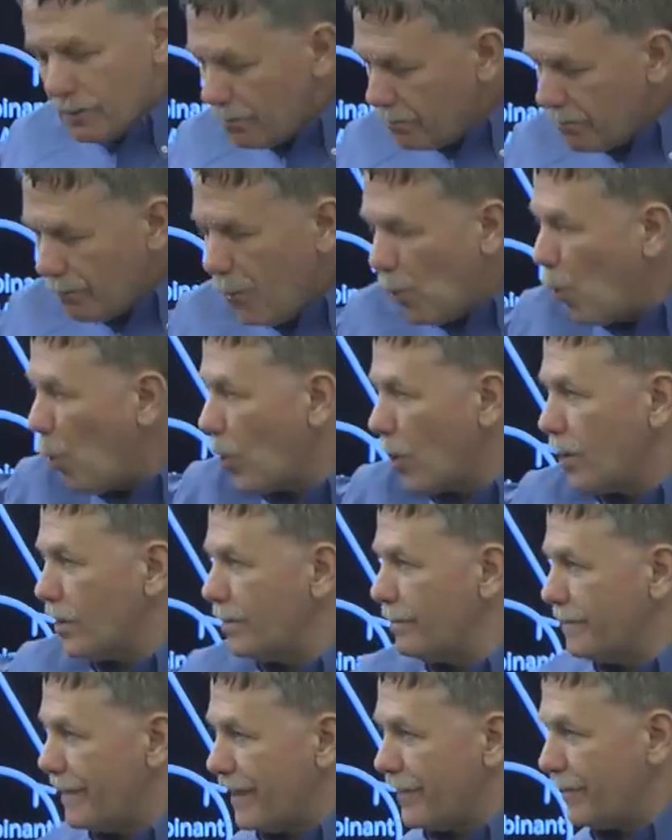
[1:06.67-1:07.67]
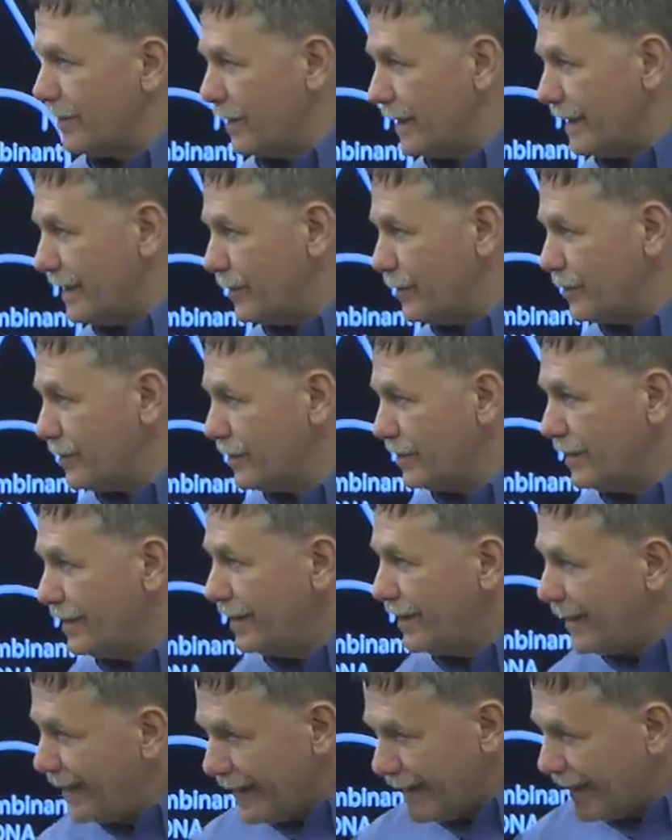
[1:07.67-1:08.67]
more methylase
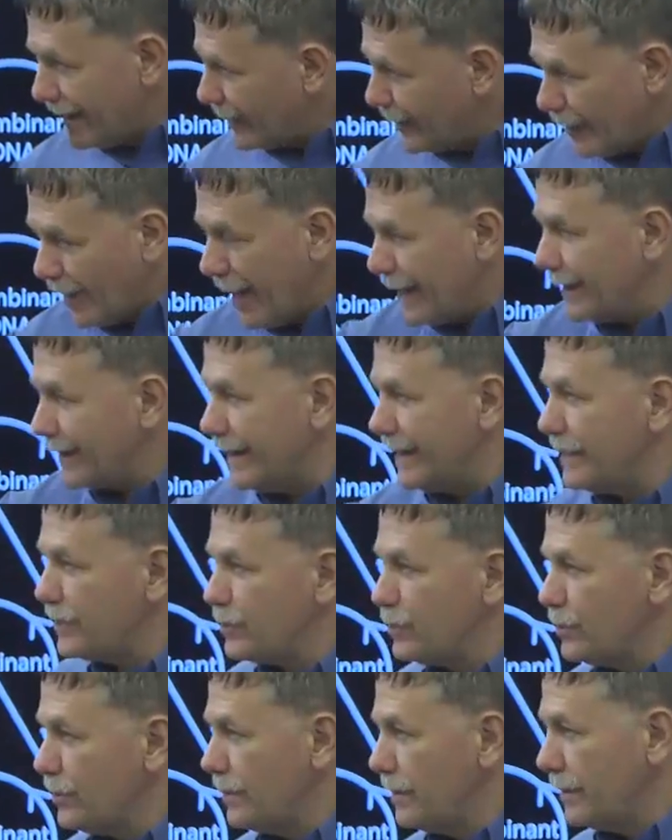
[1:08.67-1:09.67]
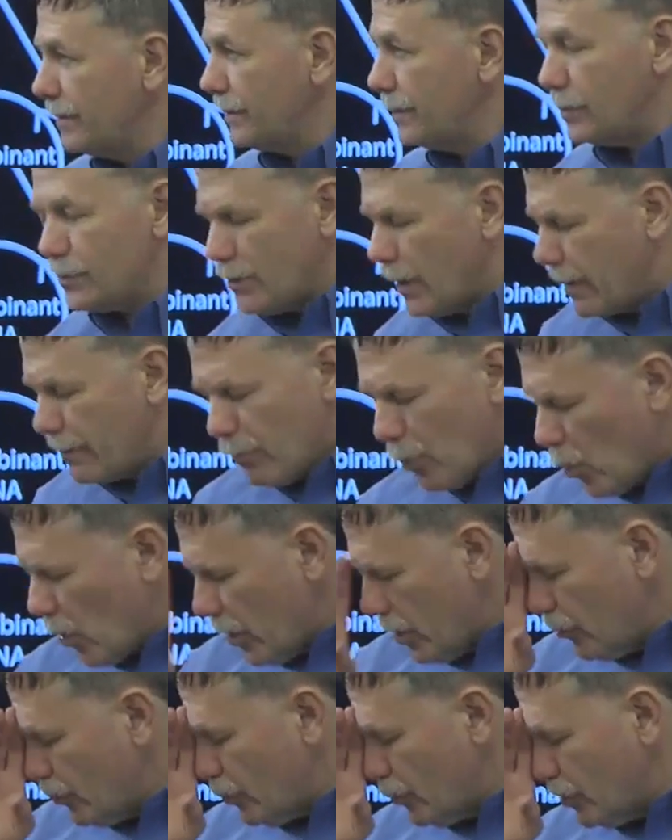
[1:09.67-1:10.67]
and a lot less,
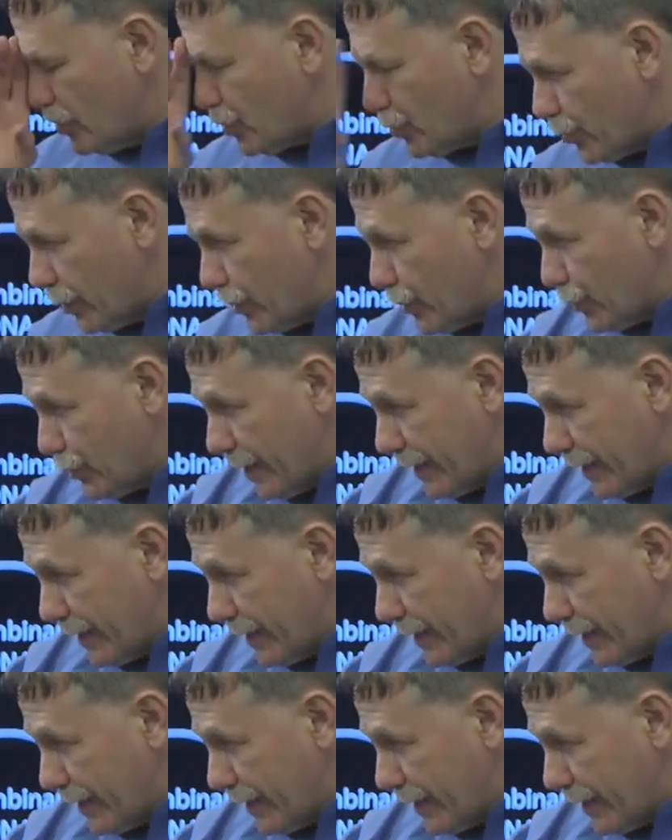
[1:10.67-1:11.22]
more restriction